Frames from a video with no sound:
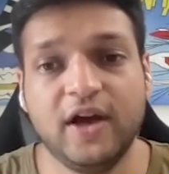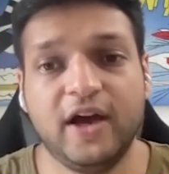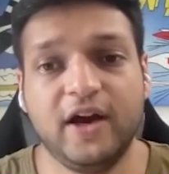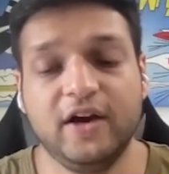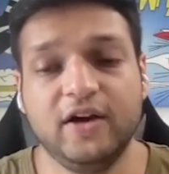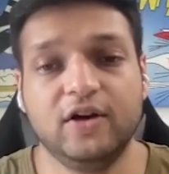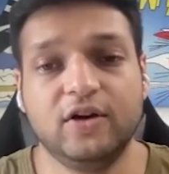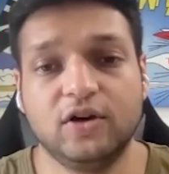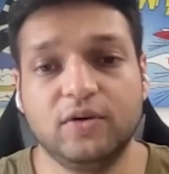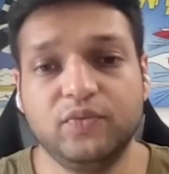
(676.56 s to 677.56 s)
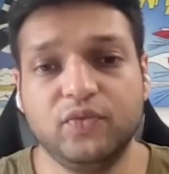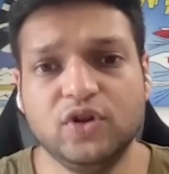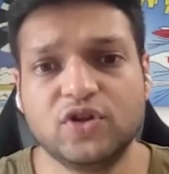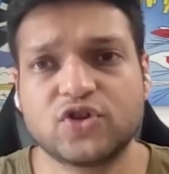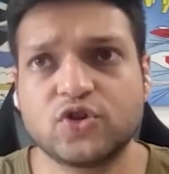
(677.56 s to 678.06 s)
And
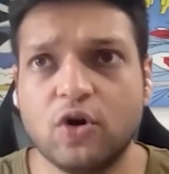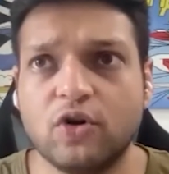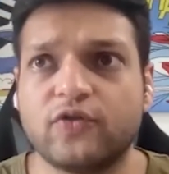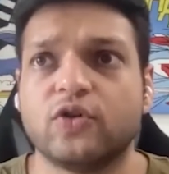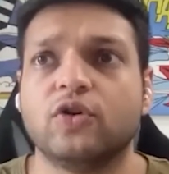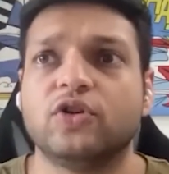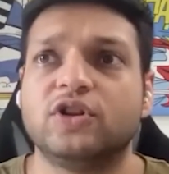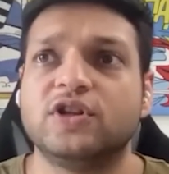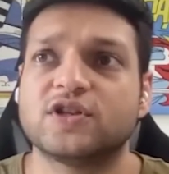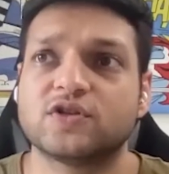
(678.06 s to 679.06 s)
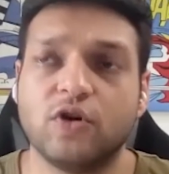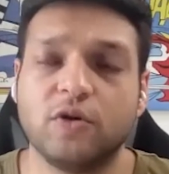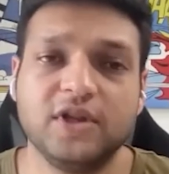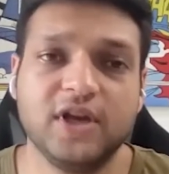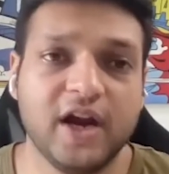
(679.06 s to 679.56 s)
this is going
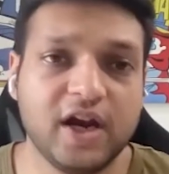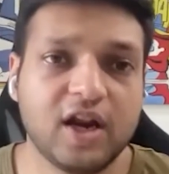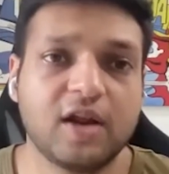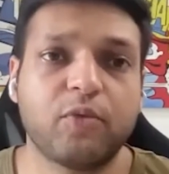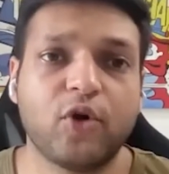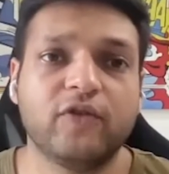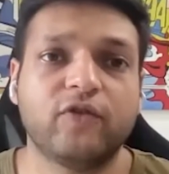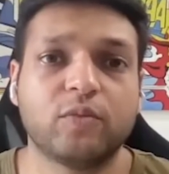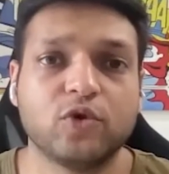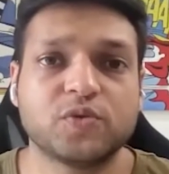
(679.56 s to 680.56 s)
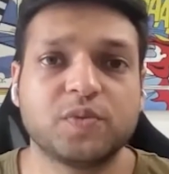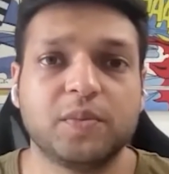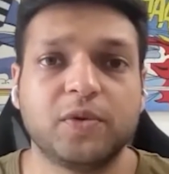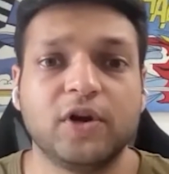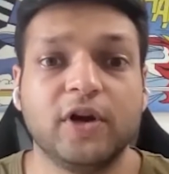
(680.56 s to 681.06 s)
to be the entry point for most
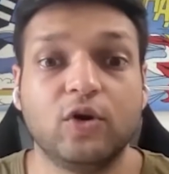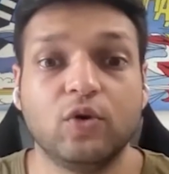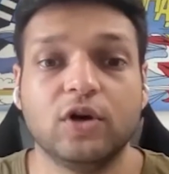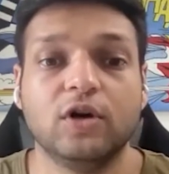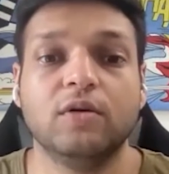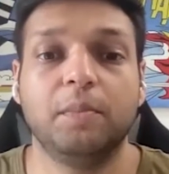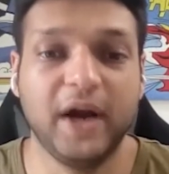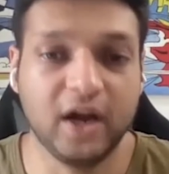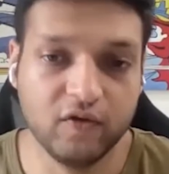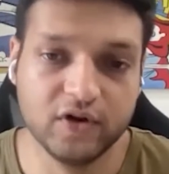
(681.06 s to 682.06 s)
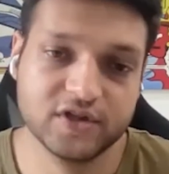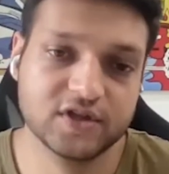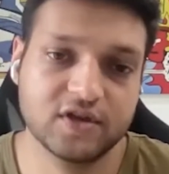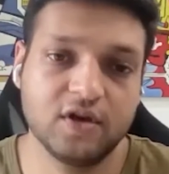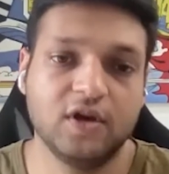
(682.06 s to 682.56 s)
people into the
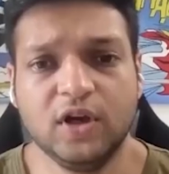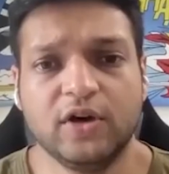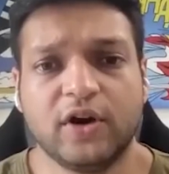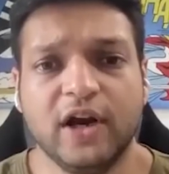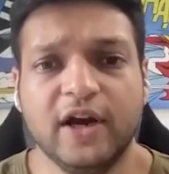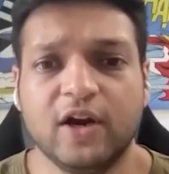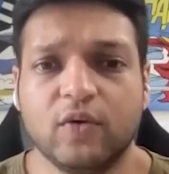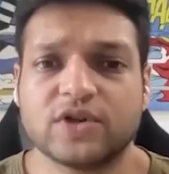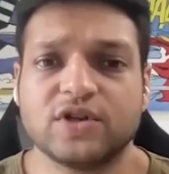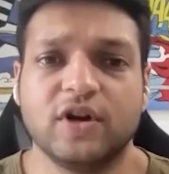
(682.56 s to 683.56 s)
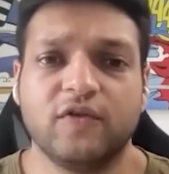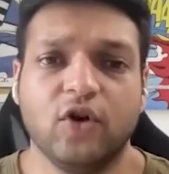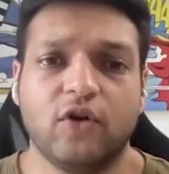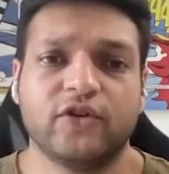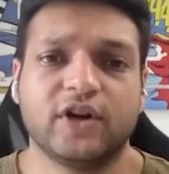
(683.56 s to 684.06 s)
metaverse. A related question that
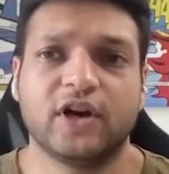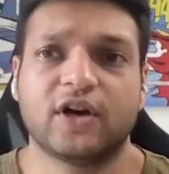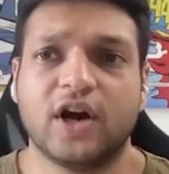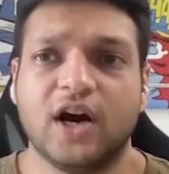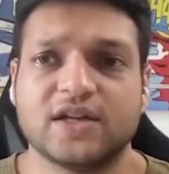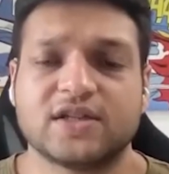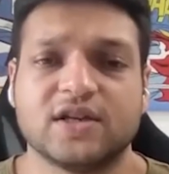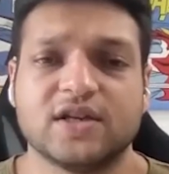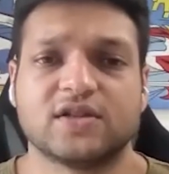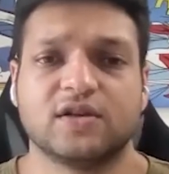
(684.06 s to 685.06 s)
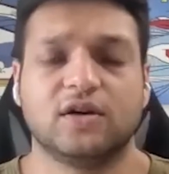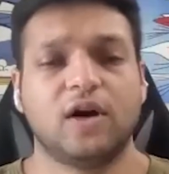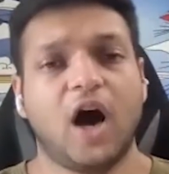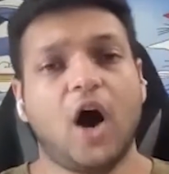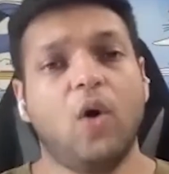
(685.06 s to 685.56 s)
we often get asked is,
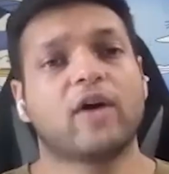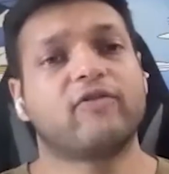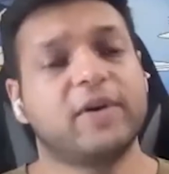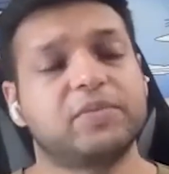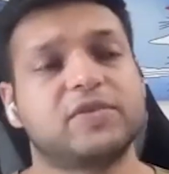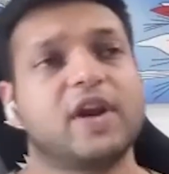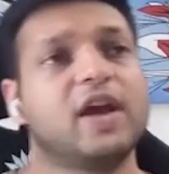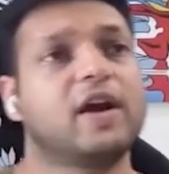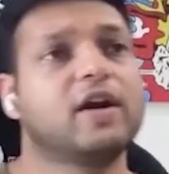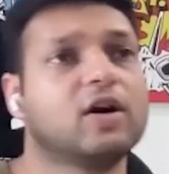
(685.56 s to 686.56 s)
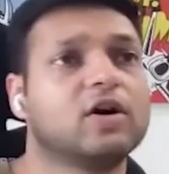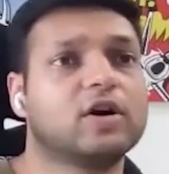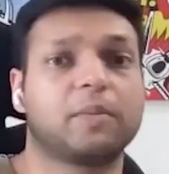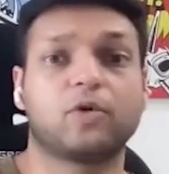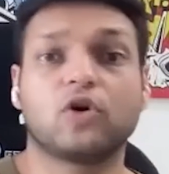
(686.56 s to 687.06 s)
how are Web3 and
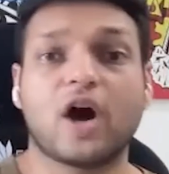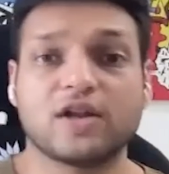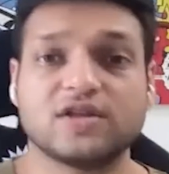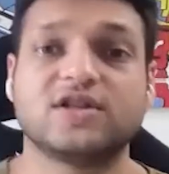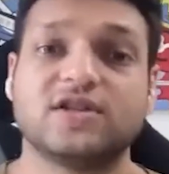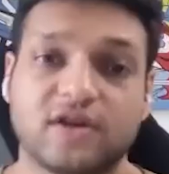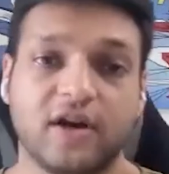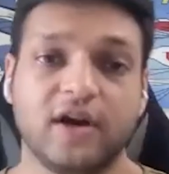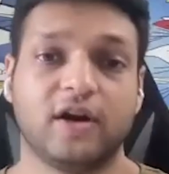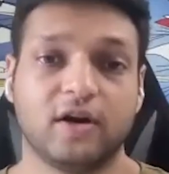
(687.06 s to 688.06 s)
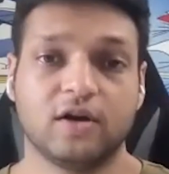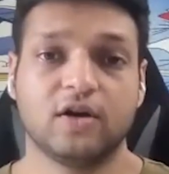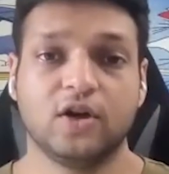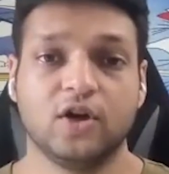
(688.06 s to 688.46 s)
cryptocurrencies related?